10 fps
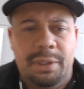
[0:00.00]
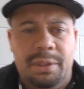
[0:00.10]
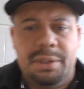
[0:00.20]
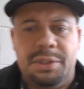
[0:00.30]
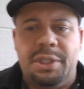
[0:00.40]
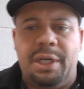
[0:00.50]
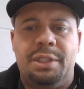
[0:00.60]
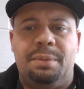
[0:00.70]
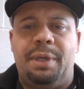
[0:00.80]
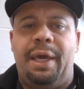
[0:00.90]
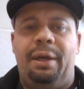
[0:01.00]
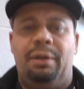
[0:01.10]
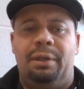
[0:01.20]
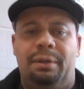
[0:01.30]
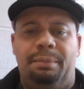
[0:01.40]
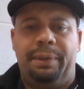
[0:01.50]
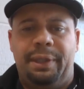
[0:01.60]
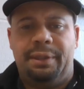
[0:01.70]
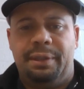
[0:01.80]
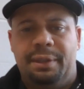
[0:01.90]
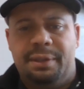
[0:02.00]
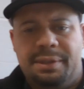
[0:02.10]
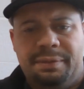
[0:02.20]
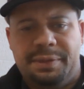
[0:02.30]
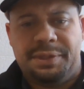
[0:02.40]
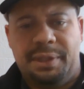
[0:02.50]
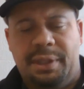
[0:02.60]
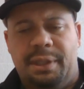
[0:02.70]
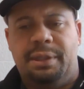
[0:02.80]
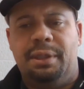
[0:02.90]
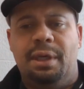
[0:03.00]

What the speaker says: just change up the angle a little bit to the sun.